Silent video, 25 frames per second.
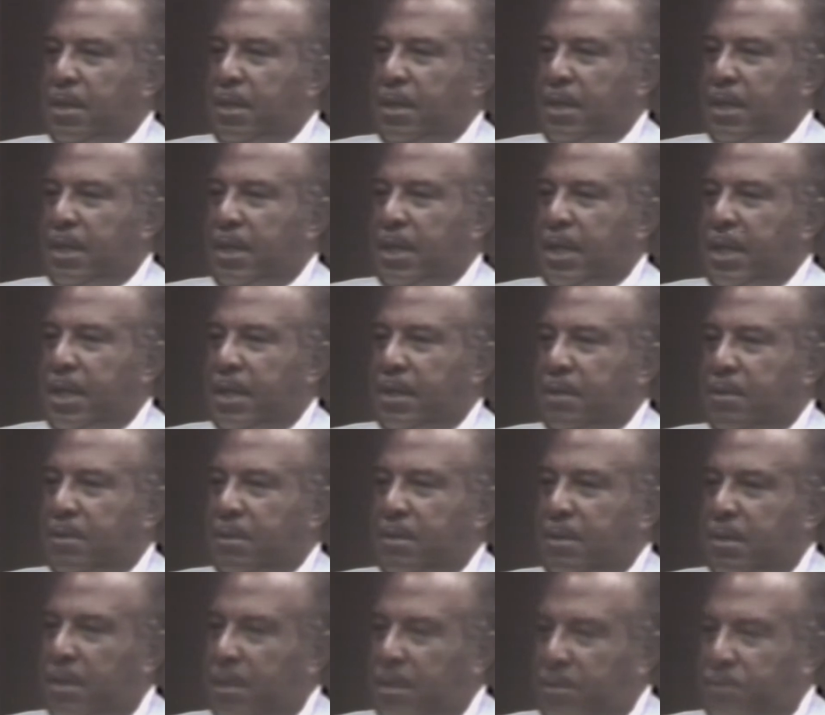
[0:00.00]
he and
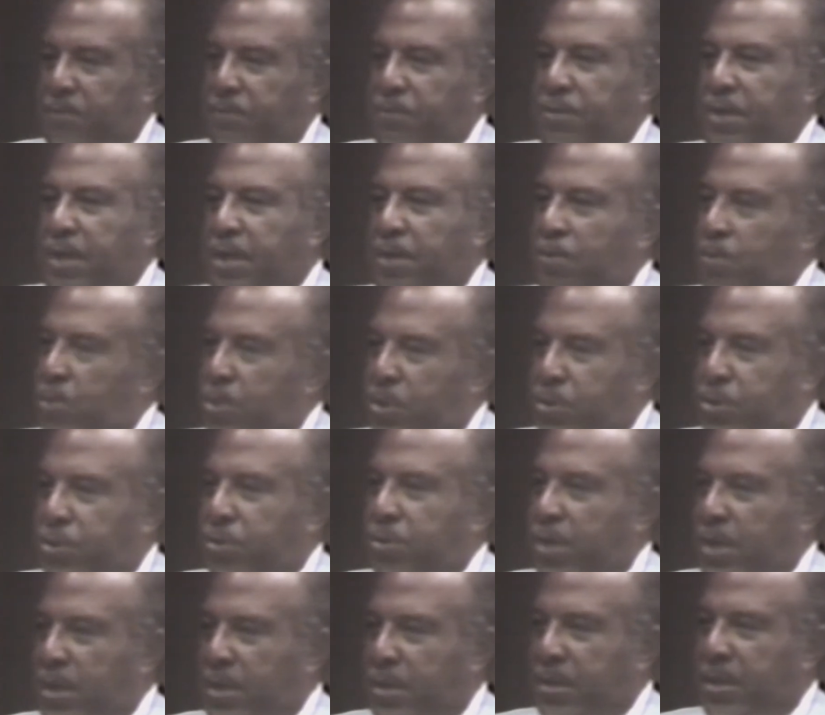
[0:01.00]
another friend were
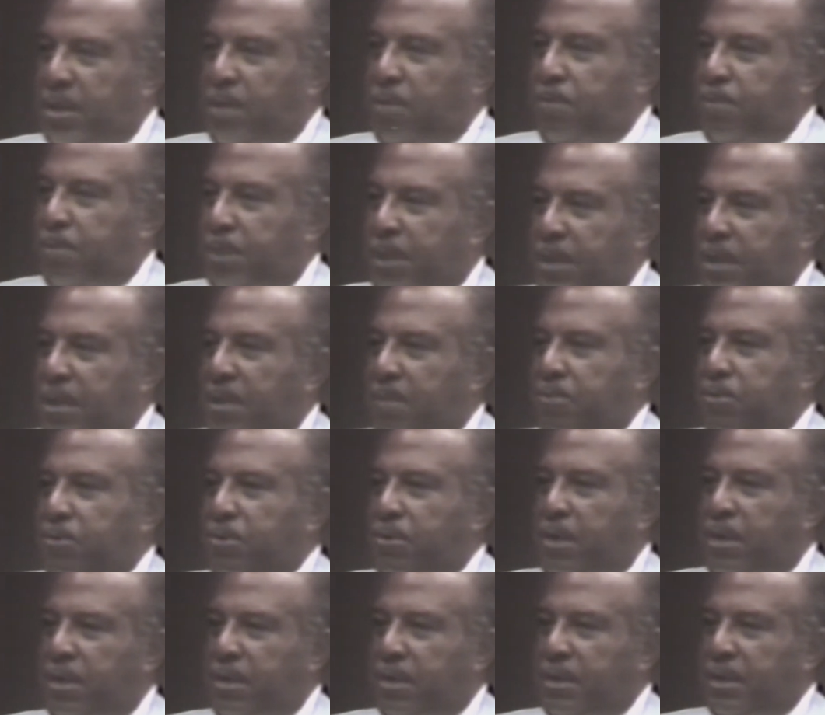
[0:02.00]
drunk, they were picked up
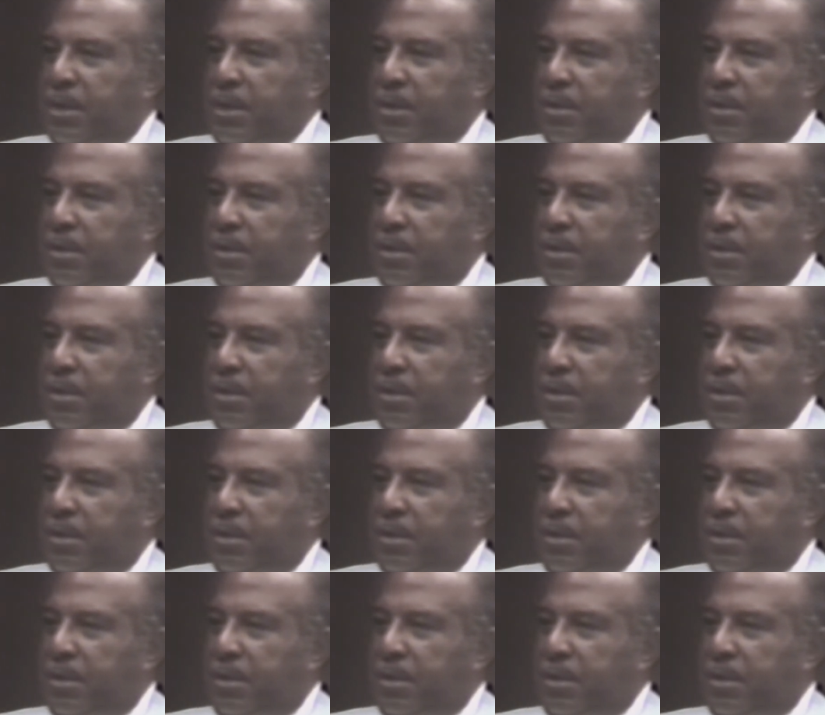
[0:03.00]
drunk,